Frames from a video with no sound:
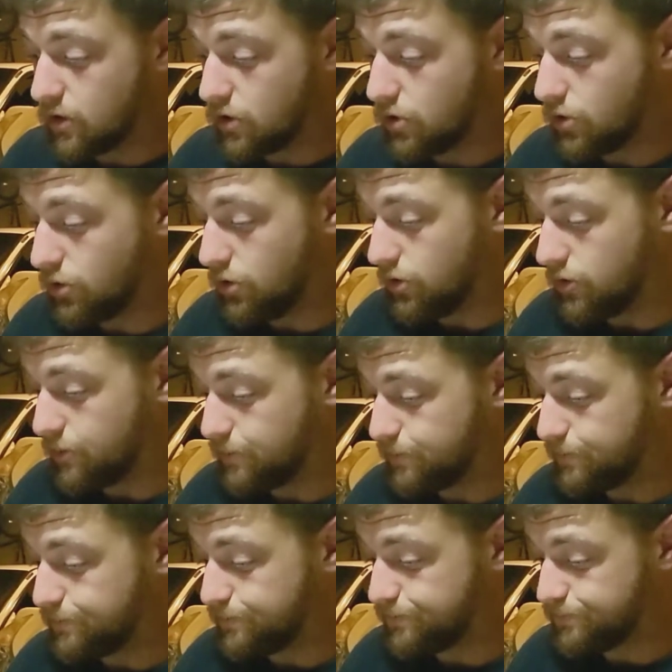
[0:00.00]
Cool.
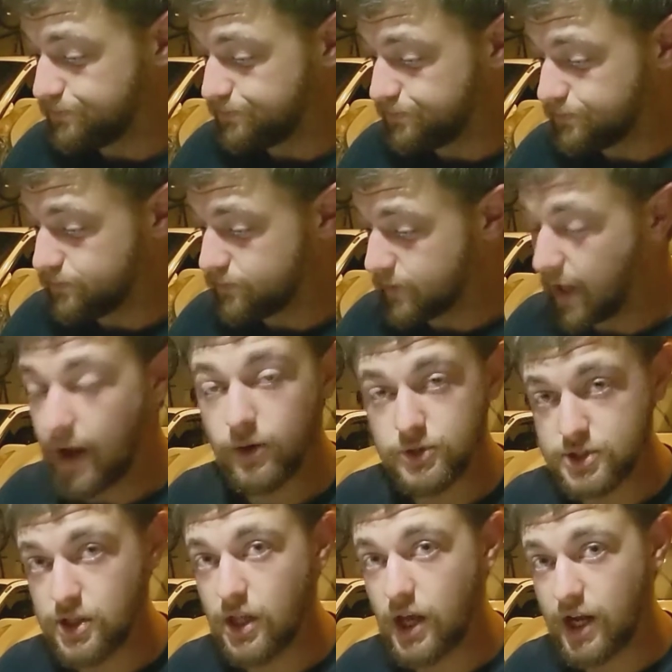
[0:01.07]
That
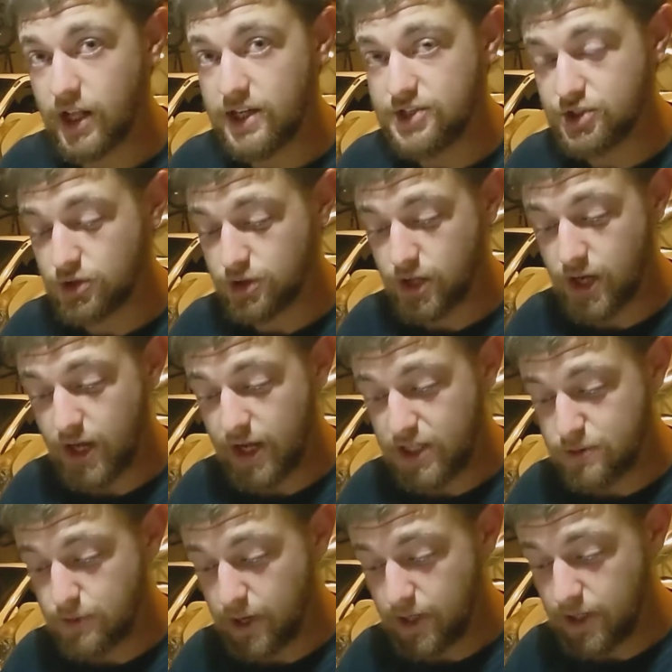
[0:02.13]
was a lot easier than I
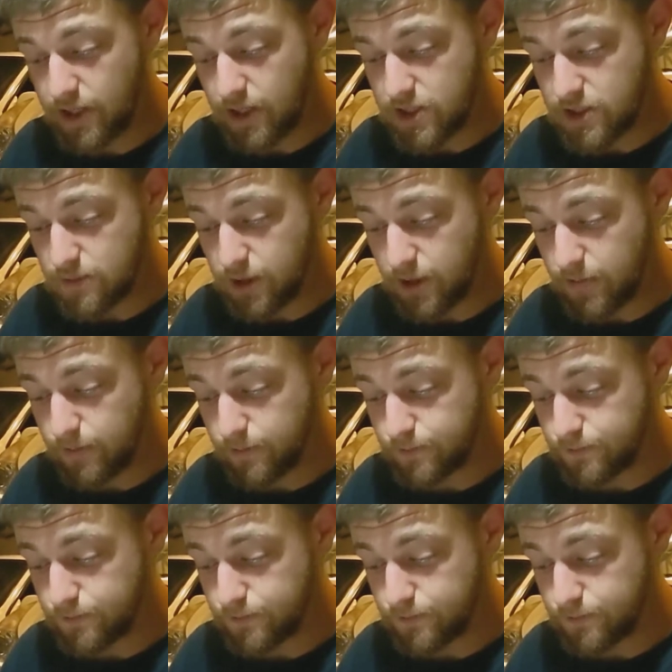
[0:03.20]
expected it to be.